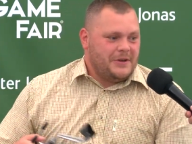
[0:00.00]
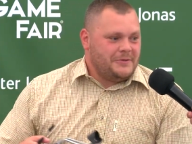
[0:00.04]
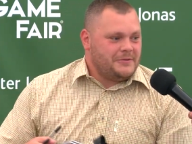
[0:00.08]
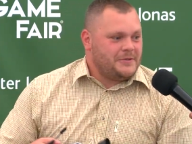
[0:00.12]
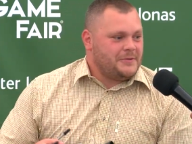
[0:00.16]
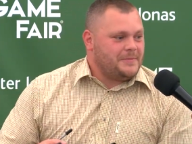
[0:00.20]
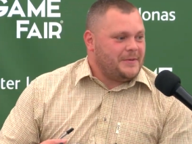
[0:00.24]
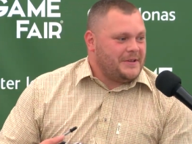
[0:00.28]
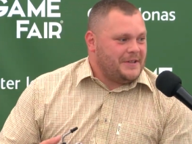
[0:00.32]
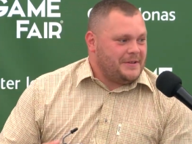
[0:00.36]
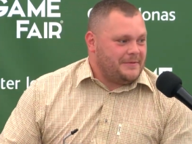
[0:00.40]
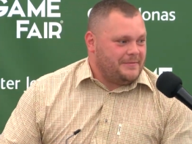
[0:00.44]

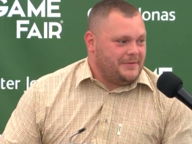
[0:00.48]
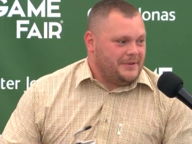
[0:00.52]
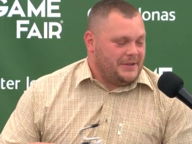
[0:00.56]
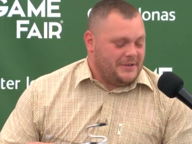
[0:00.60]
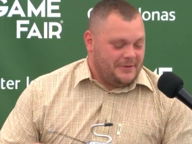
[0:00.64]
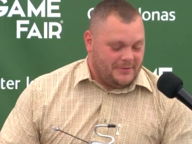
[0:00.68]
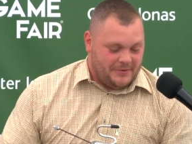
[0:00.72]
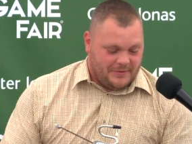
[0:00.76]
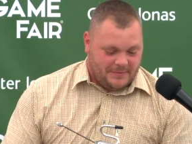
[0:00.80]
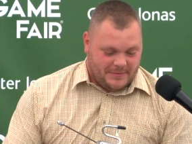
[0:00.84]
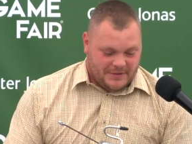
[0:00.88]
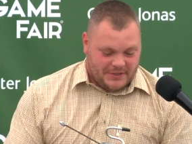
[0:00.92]
Most people
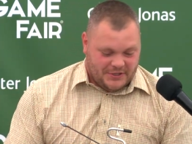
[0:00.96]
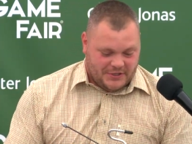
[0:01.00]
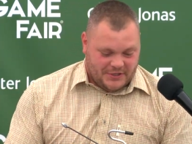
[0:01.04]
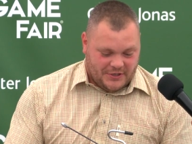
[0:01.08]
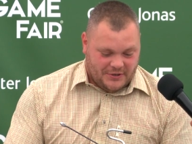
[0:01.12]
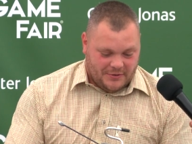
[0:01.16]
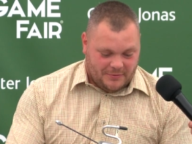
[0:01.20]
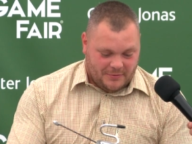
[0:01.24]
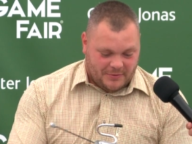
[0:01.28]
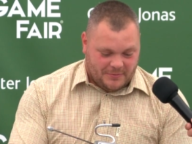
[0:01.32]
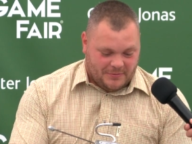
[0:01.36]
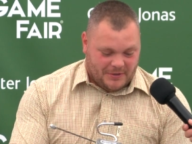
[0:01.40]
who have been
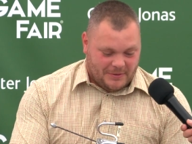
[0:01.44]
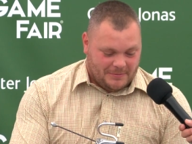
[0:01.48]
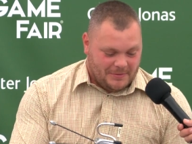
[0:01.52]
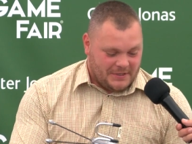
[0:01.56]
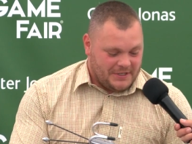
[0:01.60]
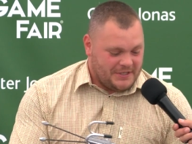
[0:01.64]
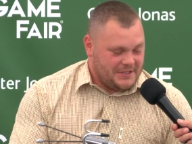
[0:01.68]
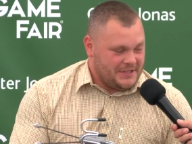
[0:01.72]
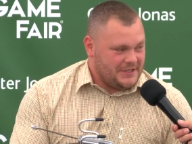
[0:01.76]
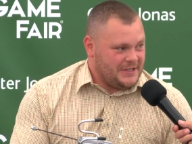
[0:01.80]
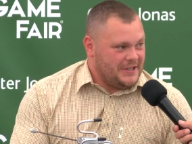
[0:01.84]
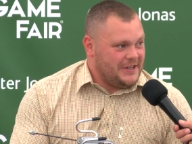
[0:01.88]
shooting would probably
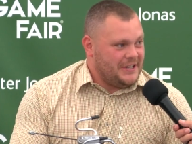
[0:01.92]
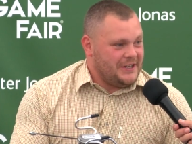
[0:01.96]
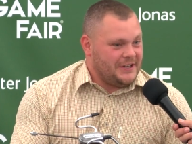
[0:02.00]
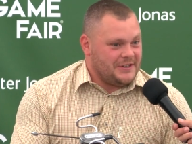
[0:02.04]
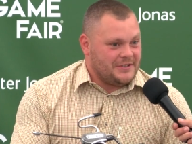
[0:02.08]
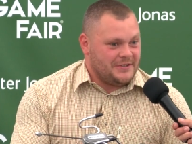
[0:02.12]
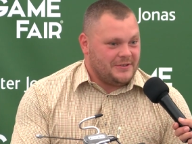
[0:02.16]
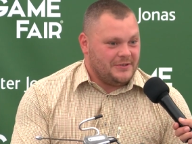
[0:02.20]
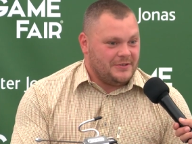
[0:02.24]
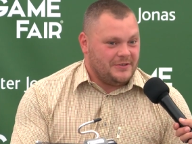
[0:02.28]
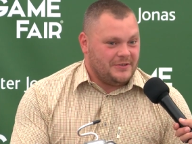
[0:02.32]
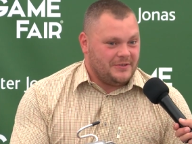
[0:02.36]

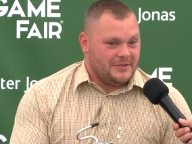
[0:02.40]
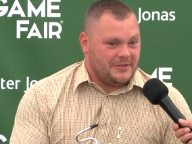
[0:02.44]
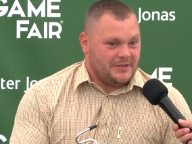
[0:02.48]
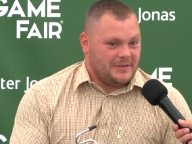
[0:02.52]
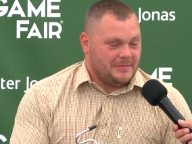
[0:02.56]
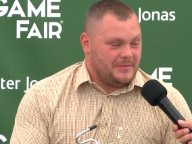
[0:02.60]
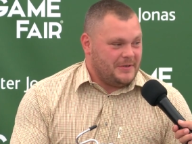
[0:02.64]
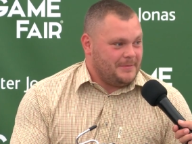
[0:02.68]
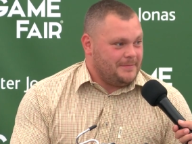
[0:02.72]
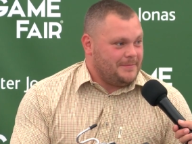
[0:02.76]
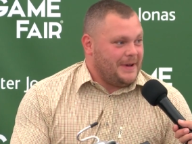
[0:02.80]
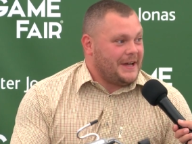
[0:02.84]
start or
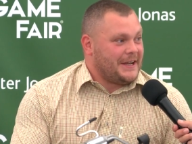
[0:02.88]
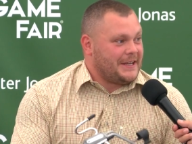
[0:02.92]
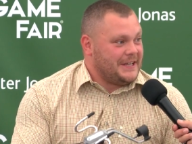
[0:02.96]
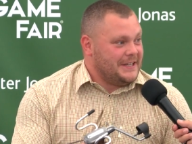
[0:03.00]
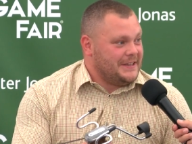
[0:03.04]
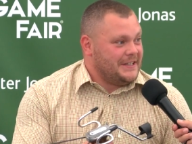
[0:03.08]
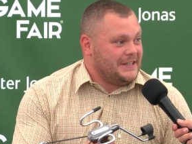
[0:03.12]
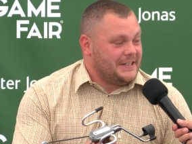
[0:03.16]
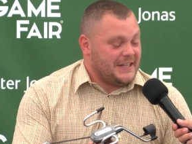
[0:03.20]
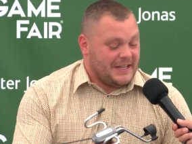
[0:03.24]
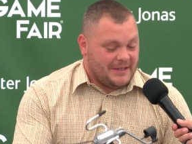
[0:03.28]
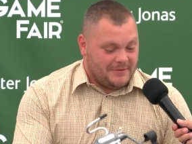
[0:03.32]
back
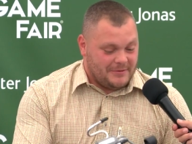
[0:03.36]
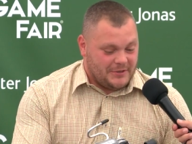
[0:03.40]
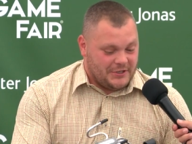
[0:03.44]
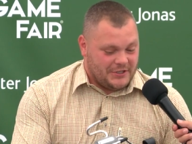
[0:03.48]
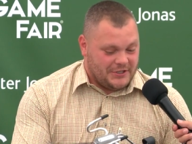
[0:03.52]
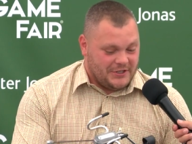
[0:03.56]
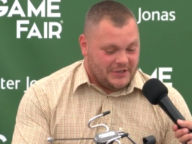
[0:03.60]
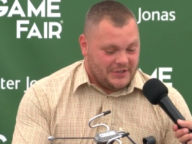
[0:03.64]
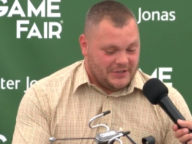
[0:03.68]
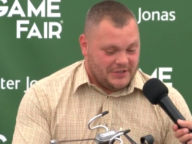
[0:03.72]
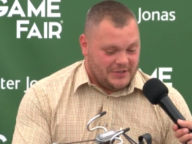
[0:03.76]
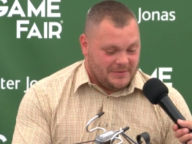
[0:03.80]
in the day would have
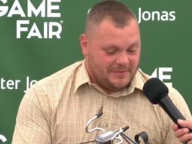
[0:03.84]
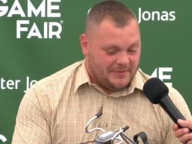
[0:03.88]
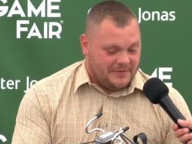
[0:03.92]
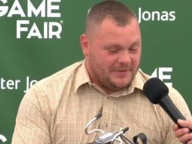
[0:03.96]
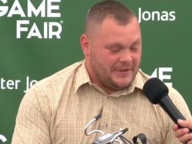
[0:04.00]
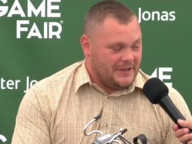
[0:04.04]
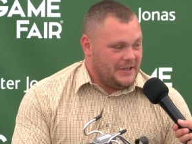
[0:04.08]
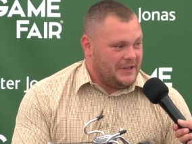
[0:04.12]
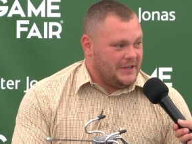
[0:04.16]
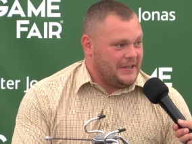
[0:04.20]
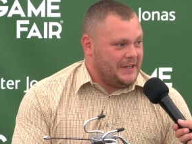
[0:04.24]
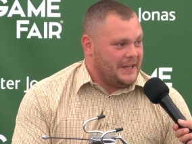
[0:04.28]
shot
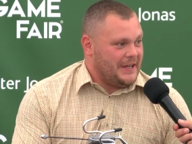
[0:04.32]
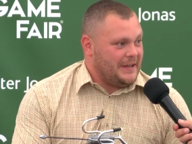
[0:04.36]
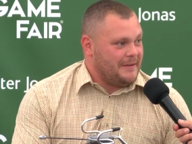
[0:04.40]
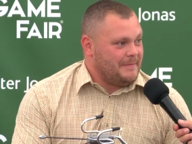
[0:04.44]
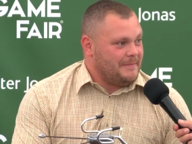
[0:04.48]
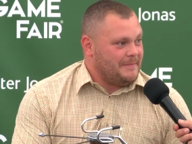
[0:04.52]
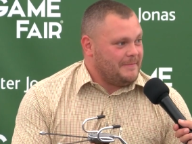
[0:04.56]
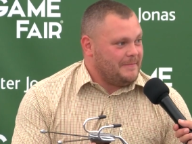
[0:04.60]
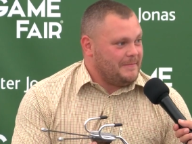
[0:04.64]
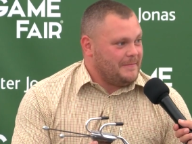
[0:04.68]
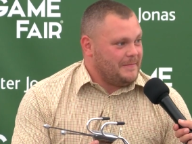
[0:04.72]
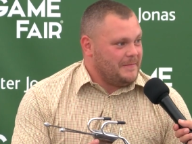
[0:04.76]
something like that.
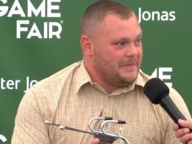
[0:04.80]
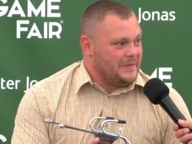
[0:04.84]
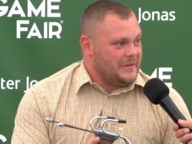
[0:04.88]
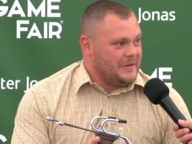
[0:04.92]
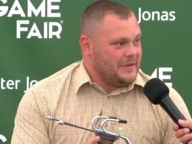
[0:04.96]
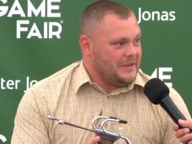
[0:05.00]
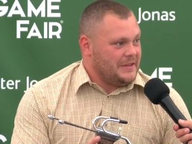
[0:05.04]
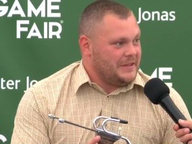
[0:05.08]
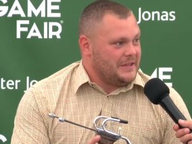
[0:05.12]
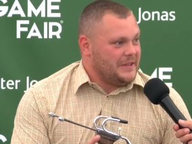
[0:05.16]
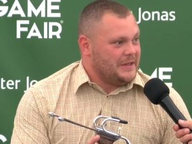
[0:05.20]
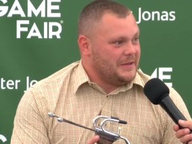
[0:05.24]

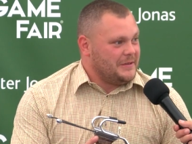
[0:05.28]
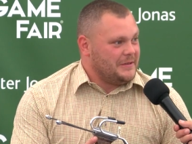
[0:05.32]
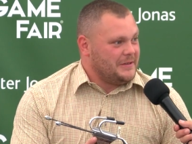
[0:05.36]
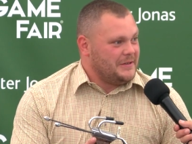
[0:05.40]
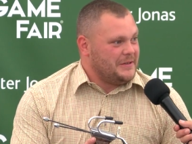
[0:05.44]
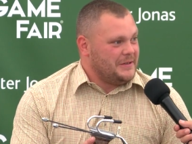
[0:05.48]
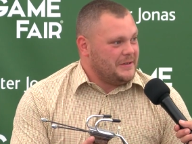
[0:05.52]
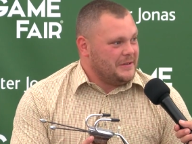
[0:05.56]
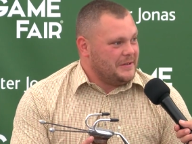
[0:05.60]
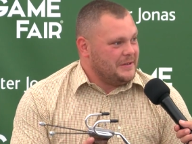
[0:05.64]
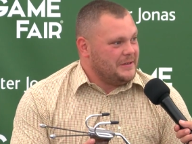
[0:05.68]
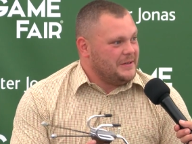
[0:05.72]
That I
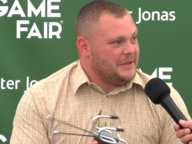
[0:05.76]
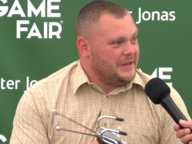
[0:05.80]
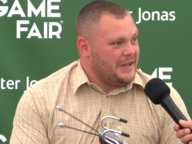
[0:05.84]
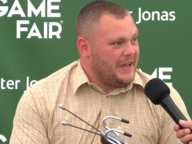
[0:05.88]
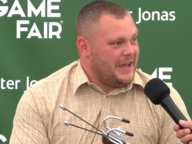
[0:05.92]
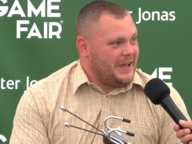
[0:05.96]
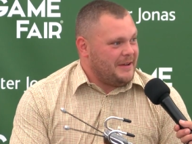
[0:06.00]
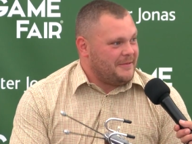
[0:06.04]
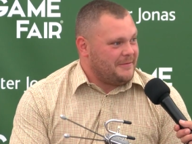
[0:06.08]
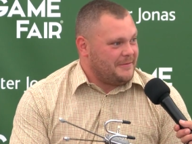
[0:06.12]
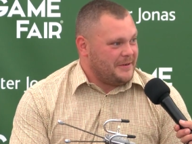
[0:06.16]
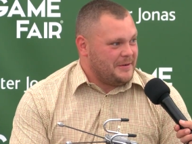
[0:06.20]
remember that
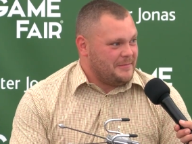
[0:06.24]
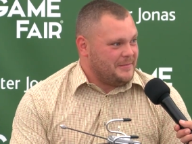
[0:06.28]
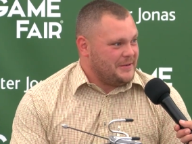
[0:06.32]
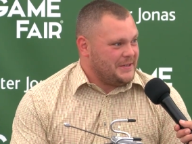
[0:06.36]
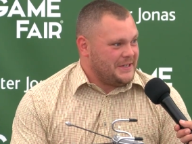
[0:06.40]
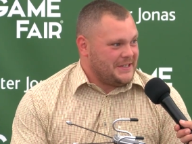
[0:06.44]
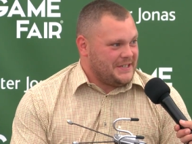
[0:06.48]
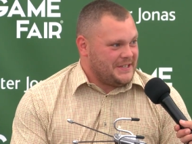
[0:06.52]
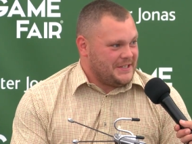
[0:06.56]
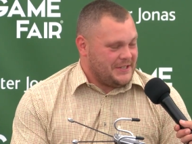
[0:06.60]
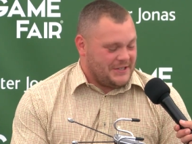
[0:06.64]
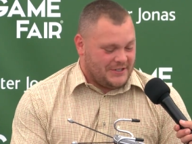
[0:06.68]
being
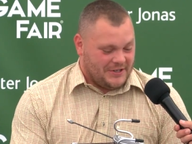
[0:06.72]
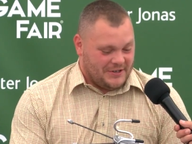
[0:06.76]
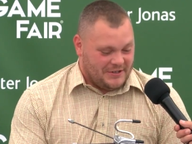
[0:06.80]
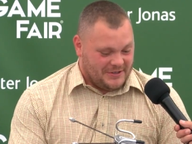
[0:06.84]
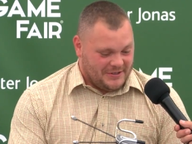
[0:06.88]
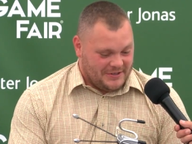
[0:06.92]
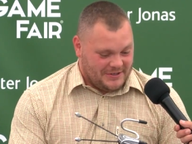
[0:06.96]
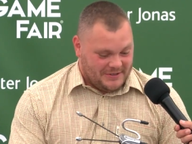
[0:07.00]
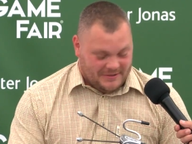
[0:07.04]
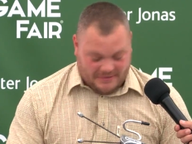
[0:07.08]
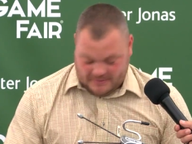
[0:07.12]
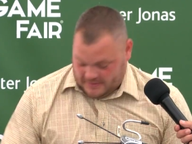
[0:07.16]
everybody's
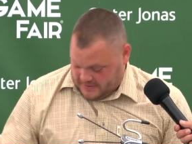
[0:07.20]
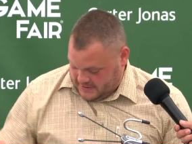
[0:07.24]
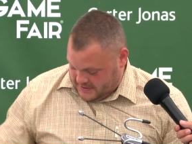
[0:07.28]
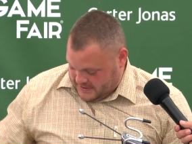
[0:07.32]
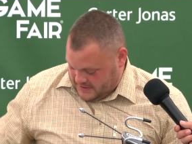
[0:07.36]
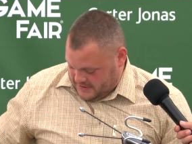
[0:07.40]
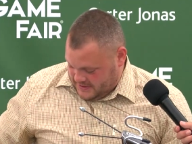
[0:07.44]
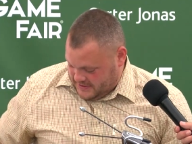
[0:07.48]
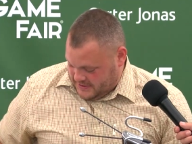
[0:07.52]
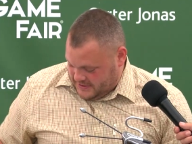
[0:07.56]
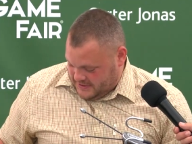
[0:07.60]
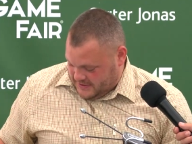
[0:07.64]
shot the
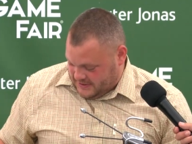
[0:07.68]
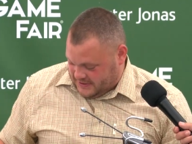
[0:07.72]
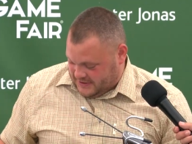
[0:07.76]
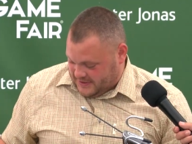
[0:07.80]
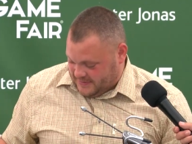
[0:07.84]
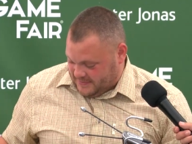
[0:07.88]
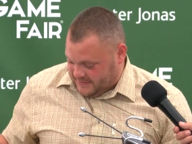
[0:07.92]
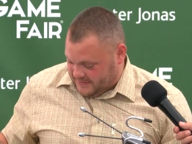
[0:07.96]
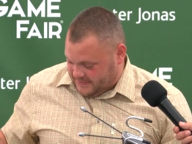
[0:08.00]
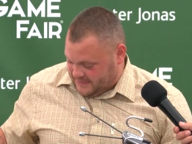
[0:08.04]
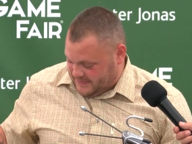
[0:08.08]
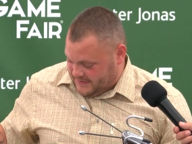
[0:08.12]
black
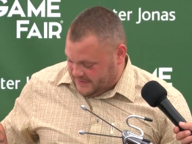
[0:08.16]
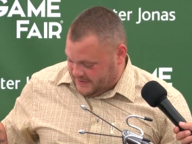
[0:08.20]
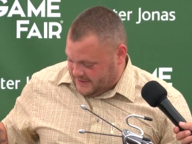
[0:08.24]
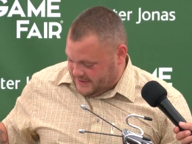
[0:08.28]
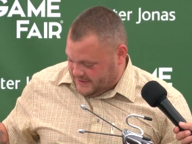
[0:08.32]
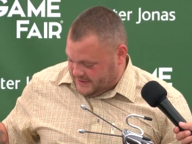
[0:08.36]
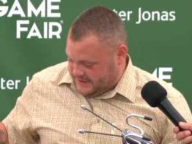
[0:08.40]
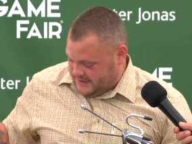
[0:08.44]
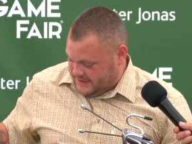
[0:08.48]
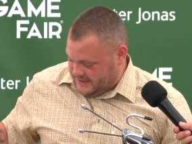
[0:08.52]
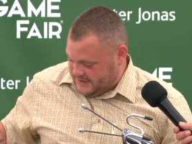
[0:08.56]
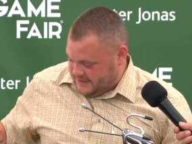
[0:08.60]
cat or
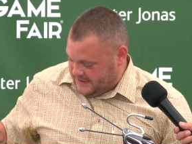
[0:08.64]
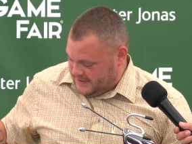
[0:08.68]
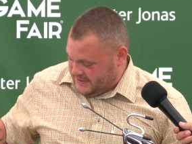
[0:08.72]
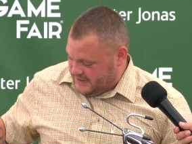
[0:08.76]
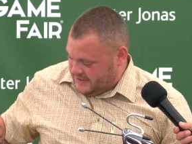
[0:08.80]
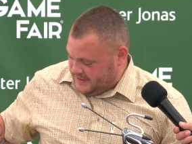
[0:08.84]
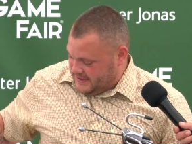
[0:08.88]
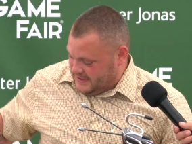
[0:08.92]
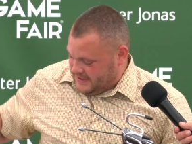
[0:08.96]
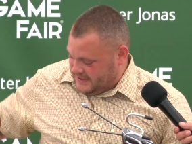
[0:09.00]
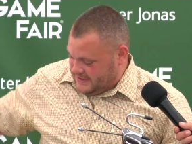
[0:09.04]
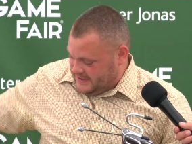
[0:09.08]
the
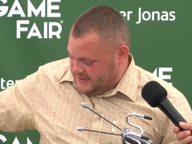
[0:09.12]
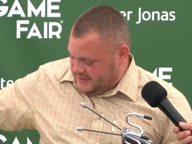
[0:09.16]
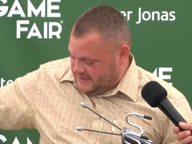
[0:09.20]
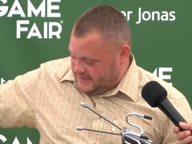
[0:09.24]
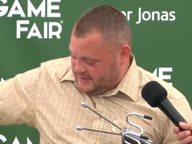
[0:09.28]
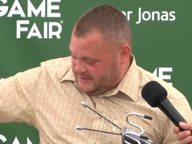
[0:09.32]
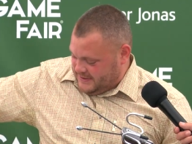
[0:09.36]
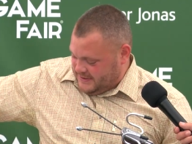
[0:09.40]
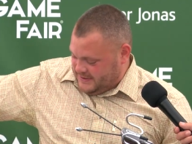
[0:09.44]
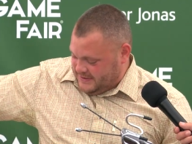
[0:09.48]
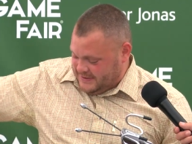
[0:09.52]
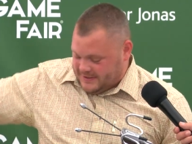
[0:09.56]

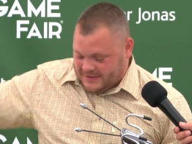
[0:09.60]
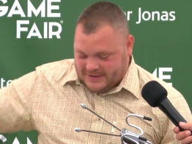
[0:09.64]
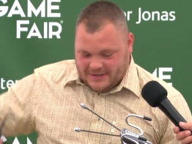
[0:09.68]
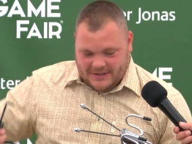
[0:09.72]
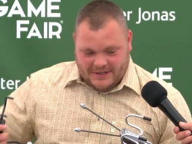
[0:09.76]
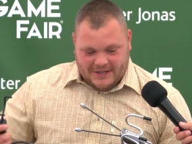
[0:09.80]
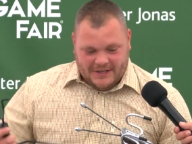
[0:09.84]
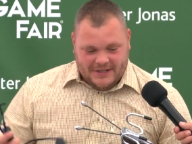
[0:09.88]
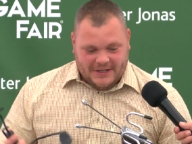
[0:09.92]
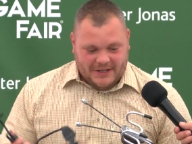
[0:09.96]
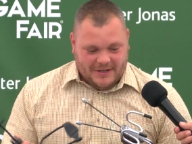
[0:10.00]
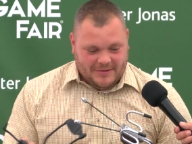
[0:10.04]
Diablo. It was
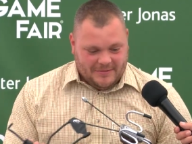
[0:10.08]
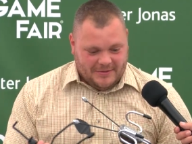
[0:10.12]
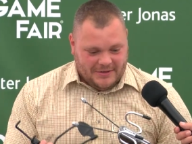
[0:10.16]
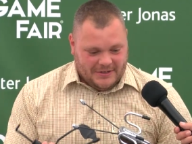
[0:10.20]
yes.